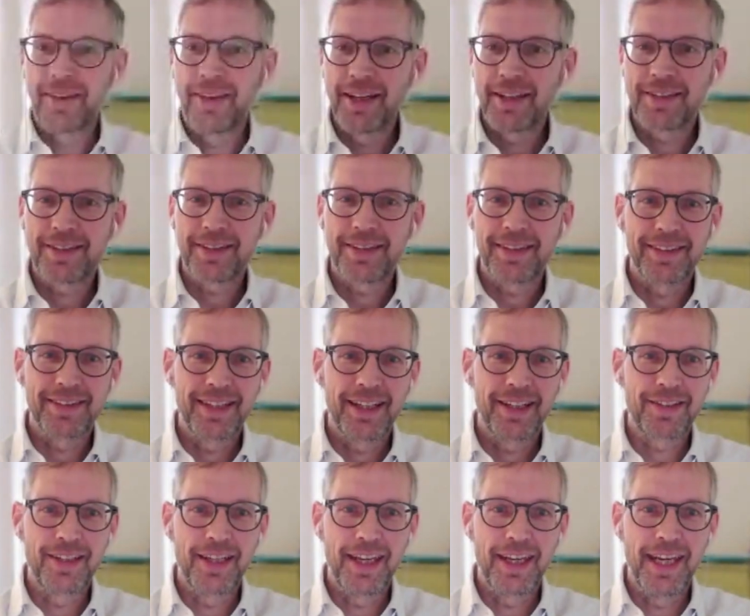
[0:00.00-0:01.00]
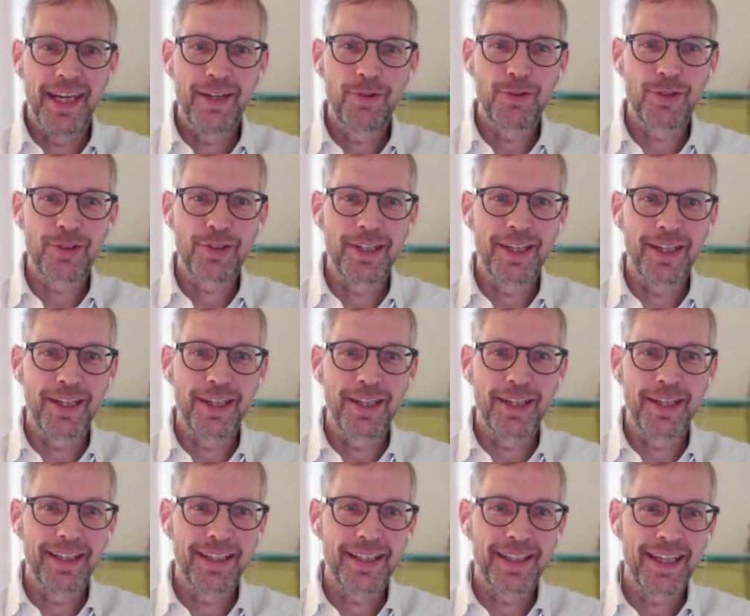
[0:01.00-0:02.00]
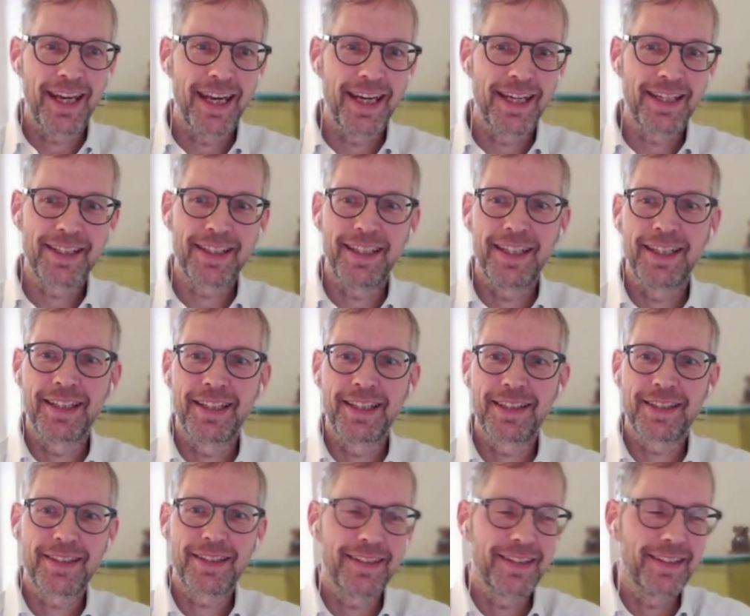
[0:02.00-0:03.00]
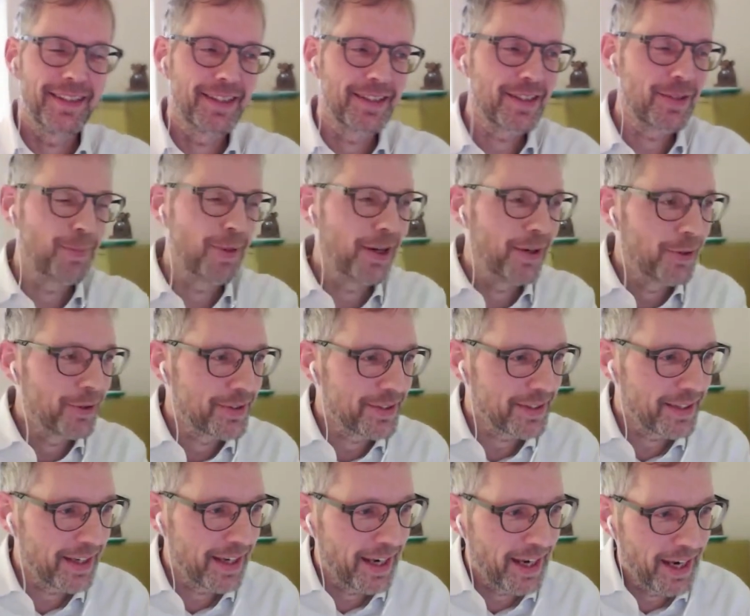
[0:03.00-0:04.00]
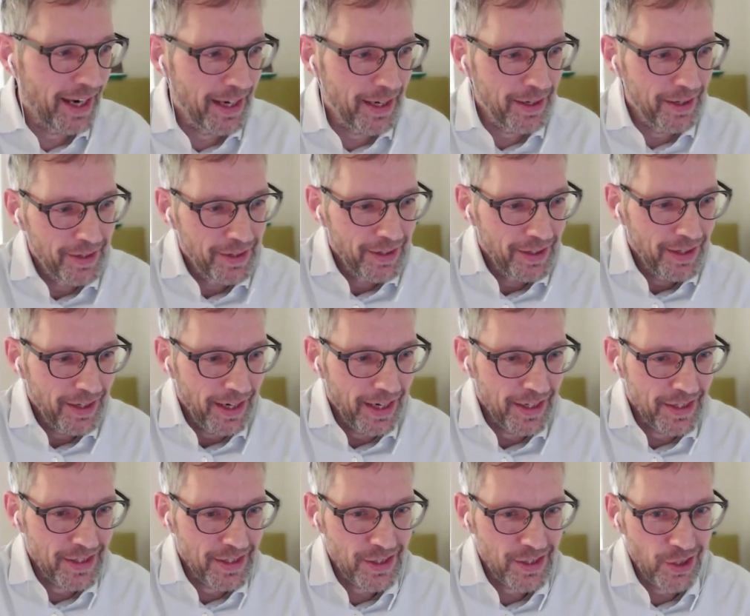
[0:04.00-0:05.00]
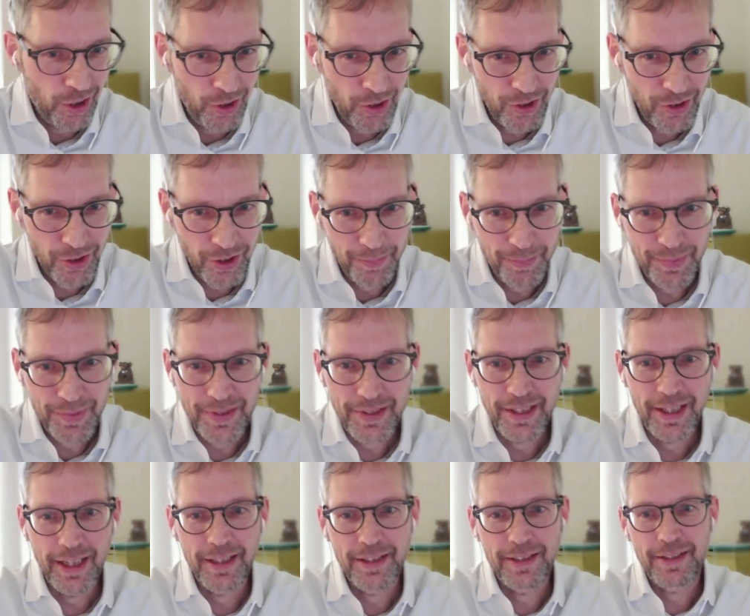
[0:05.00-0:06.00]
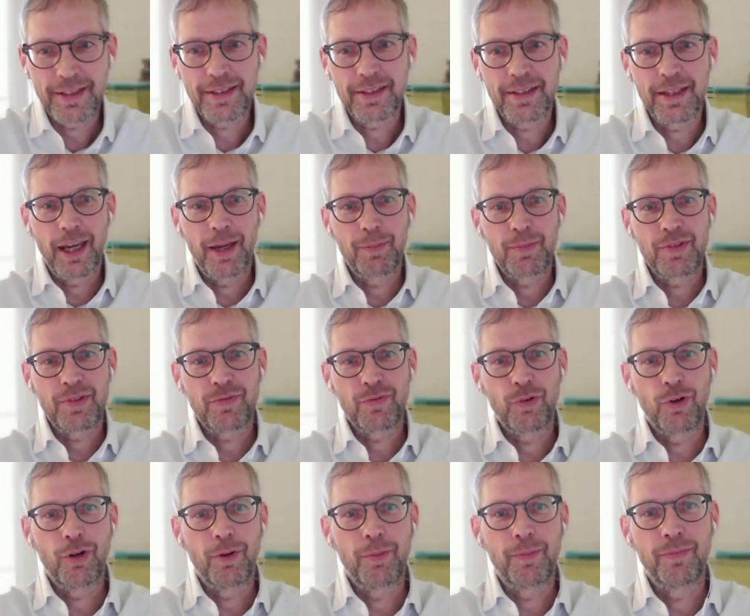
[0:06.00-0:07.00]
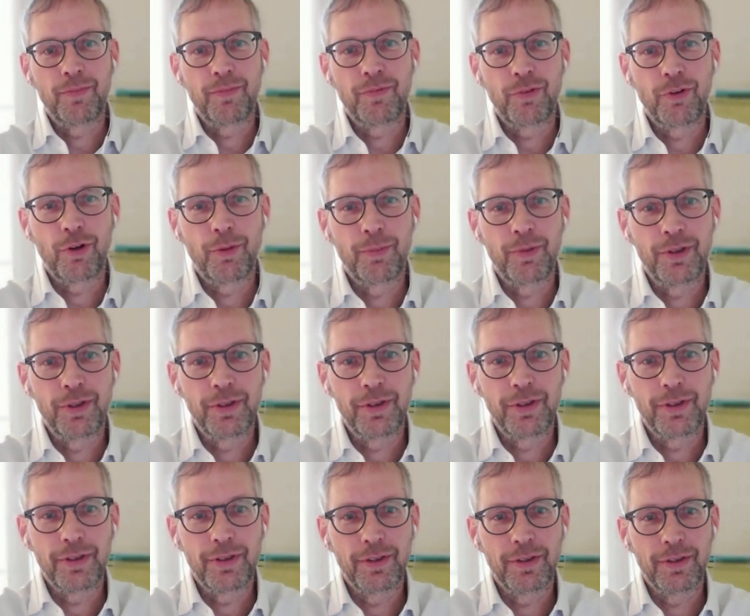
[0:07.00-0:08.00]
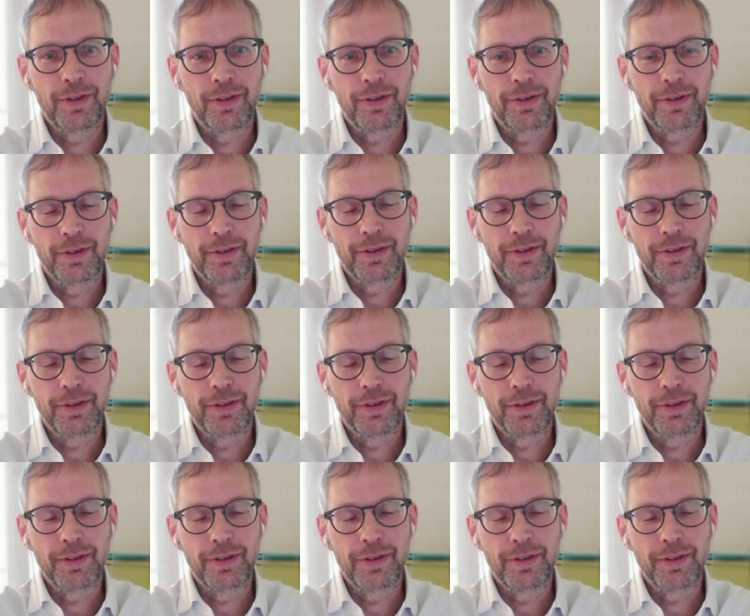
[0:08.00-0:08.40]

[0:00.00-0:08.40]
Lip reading: is an interesting case. It's about a startup that stems from a